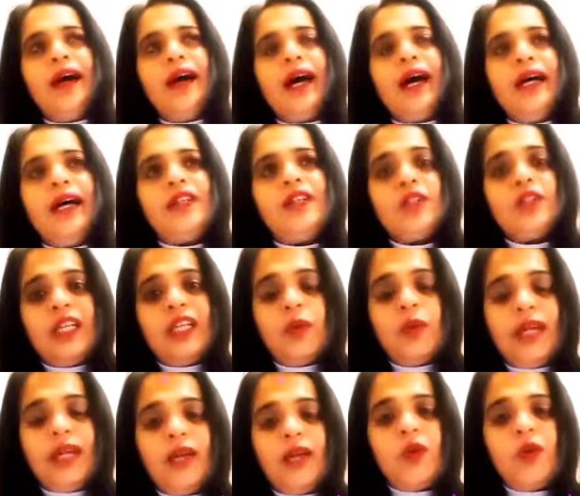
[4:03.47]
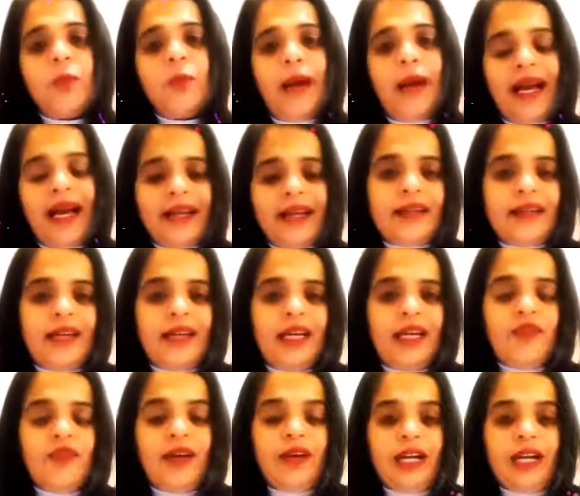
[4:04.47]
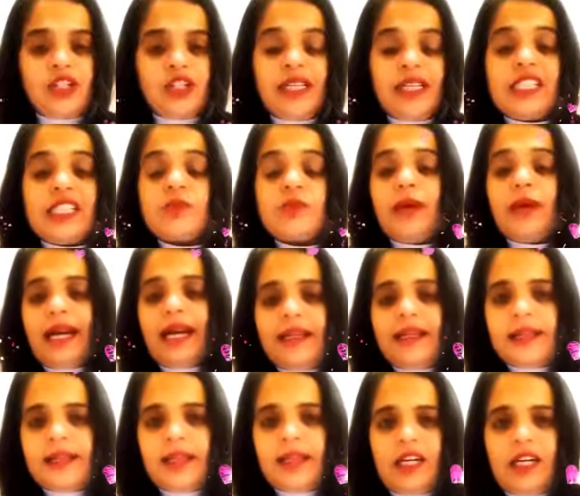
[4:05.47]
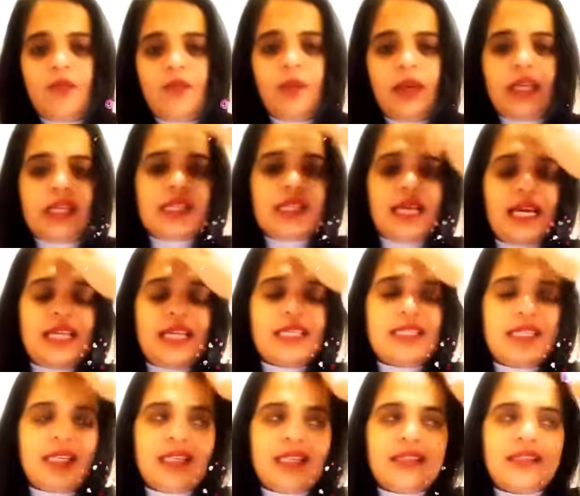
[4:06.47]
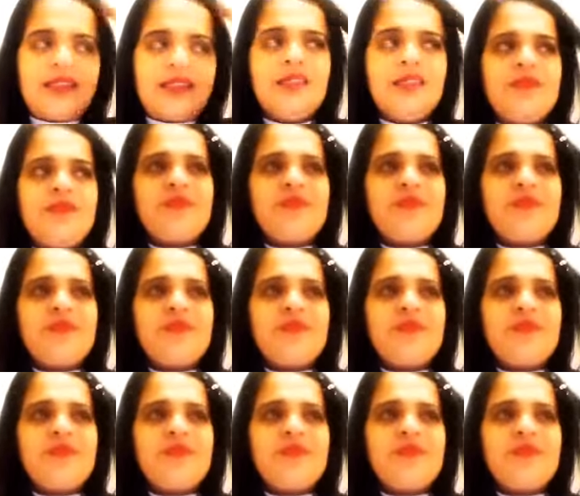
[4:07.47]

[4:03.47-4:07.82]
and today, when I look back at life, I actually smile at life because I say that,